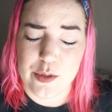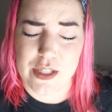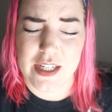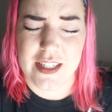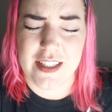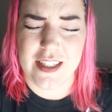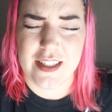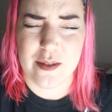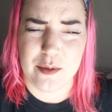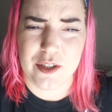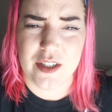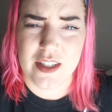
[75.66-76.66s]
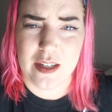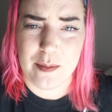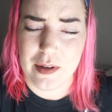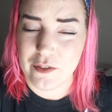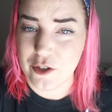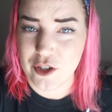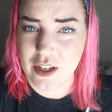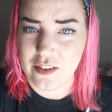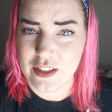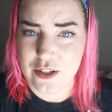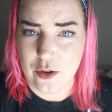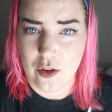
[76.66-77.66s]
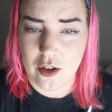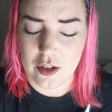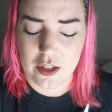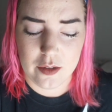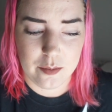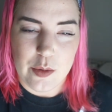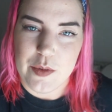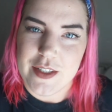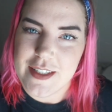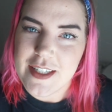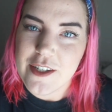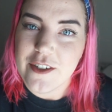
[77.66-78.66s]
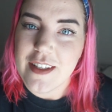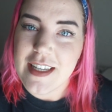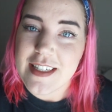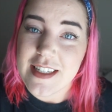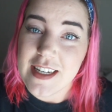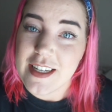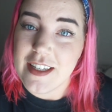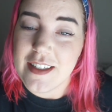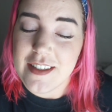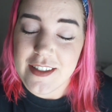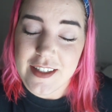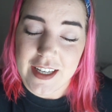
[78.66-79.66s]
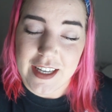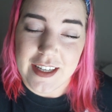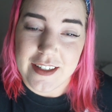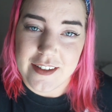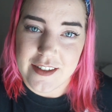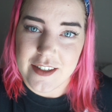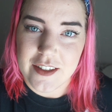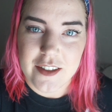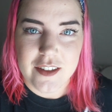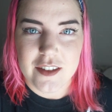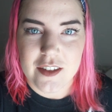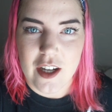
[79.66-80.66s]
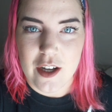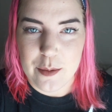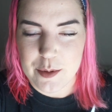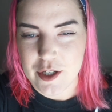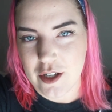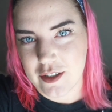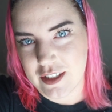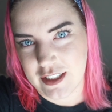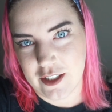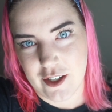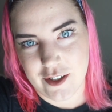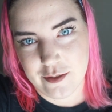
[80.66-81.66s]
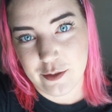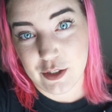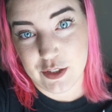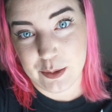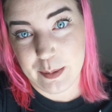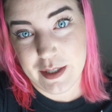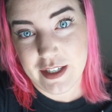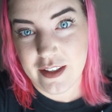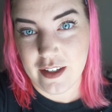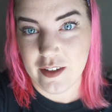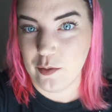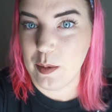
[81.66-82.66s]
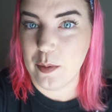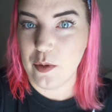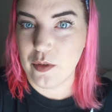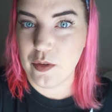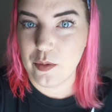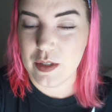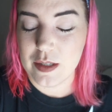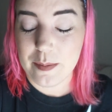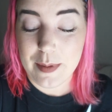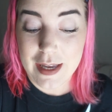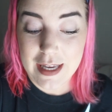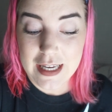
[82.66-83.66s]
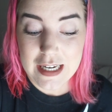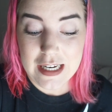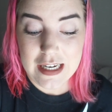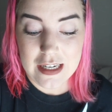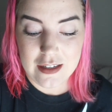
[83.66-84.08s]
It was nice to get some good sleep after driving so long. We went to dinner last night and talked and caught up for a little bit, and then we both went to bed.